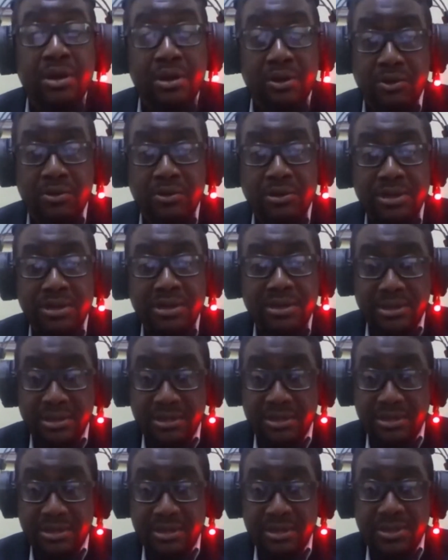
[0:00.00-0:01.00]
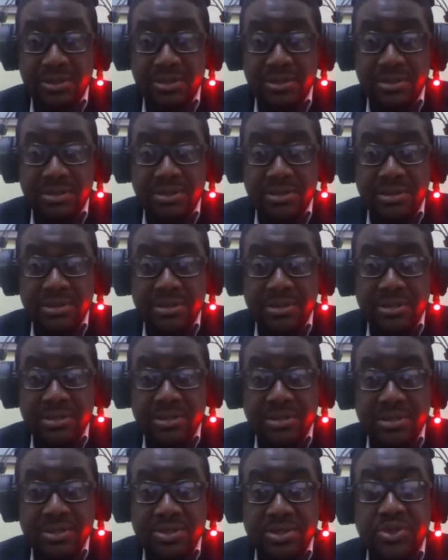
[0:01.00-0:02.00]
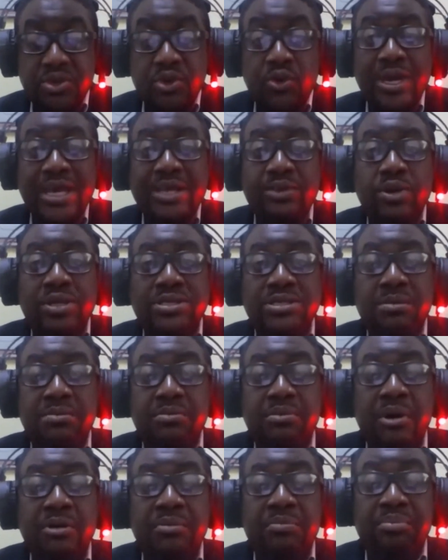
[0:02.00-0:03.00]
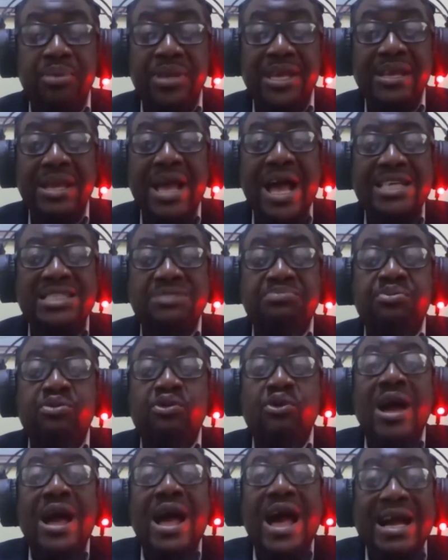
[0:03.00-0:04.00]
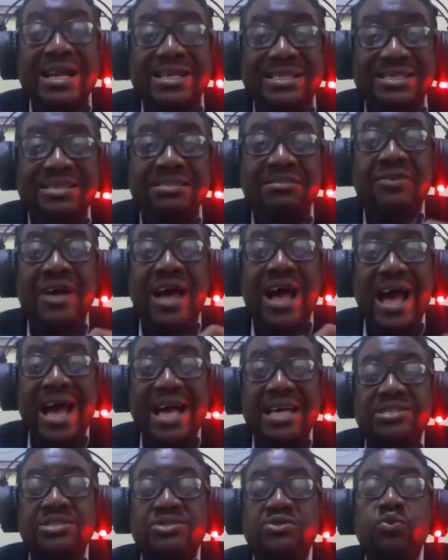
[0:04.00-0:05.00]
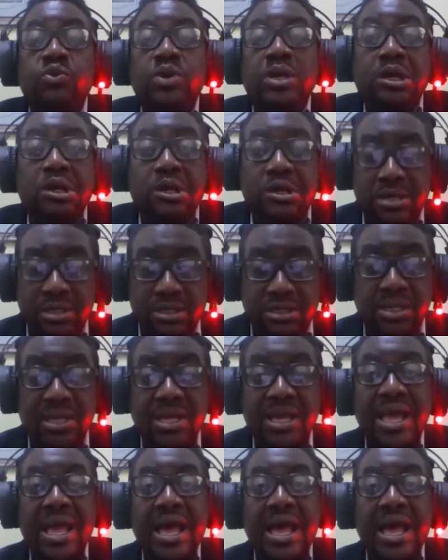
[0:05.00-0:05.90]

now. So it was about being as proactive as we could.